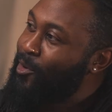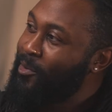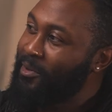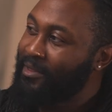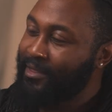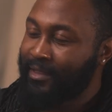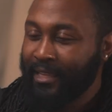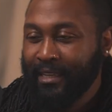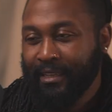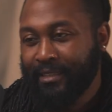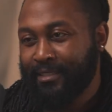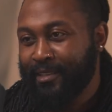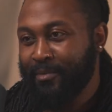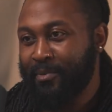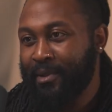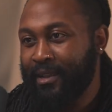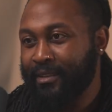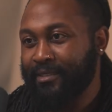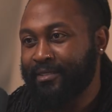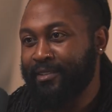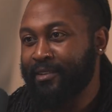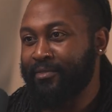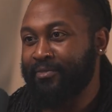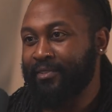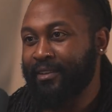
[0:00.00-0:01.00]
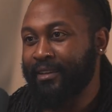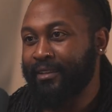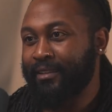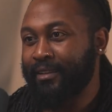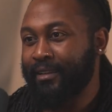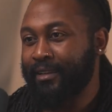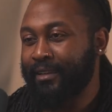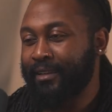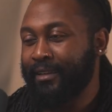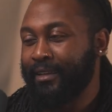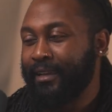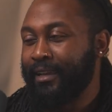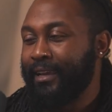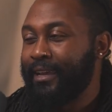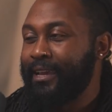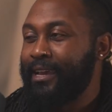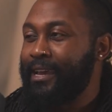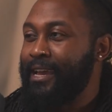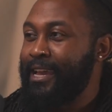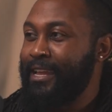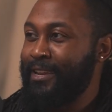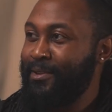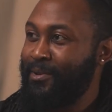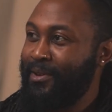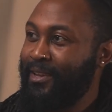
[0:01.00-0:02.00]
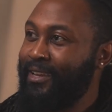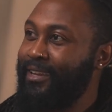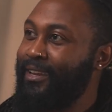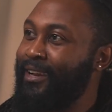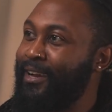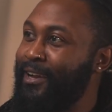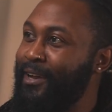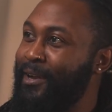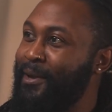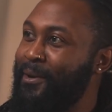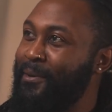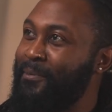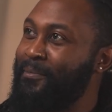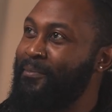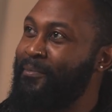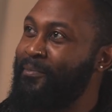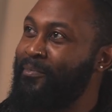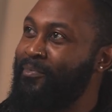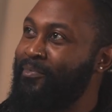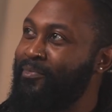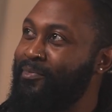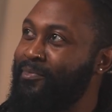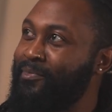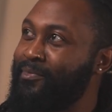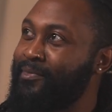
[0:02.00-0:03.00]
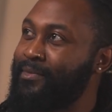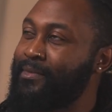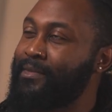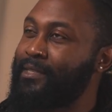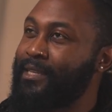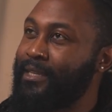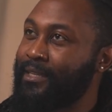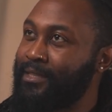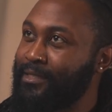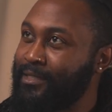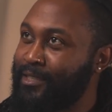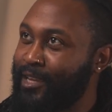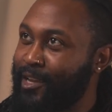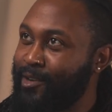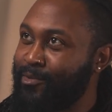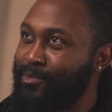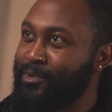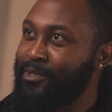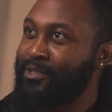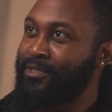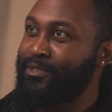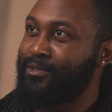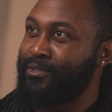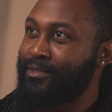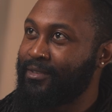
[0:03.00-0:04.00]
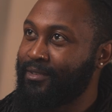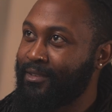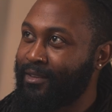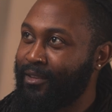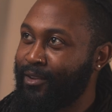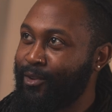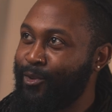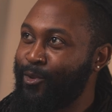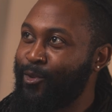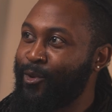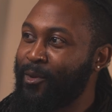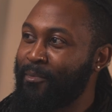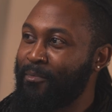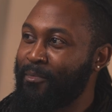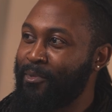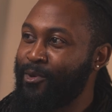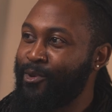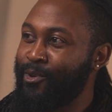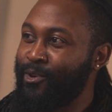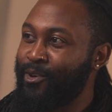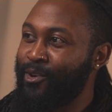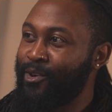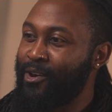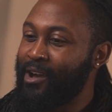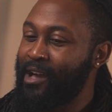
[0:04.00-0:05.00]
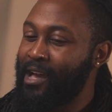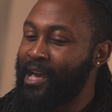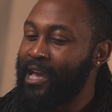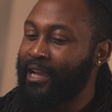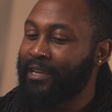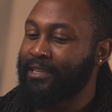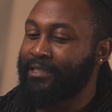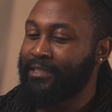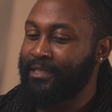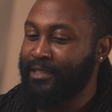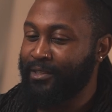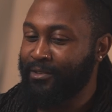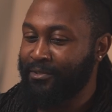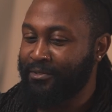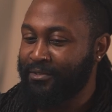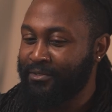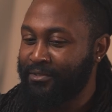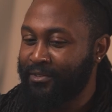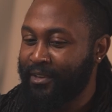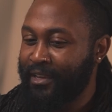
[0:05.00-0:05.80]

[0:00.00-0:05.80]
one thinks about stuff like that. Anyway, second time was a lot more active